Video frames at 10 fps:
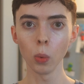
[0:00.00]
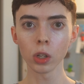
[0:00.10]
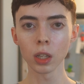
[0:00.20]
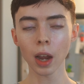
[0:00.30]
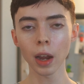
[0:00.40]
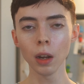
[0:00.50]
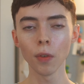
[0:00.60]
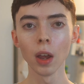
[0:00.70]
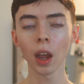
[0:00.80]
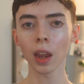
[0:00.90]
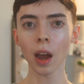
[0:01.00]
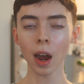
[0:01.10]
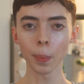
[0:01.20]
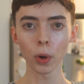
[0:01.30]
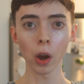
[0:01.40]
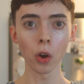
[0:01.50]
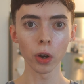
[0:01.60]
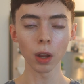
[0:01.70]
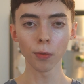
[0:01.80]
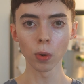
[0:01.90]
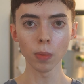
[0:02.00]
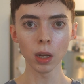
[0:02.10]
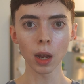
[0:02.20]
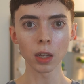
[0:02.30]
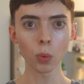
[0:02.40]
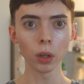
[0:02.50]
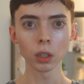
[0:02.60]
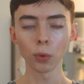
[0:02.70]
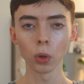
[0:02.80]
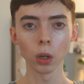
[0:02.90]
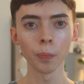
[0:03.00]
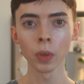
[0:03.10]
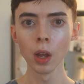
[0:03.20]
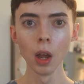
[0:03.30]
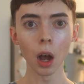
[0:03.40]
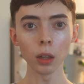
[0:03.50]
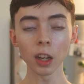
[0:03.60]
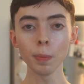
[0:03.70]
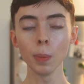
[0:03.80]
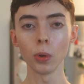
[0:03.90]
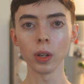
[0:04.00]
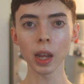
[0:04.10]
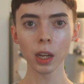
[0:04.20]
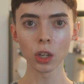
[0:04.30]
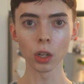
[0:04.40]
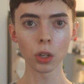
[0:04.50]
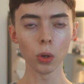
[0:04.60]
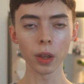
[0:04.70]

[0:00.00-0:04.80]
which is kind of a high priority for me, as well as for a lot of people in Asia too.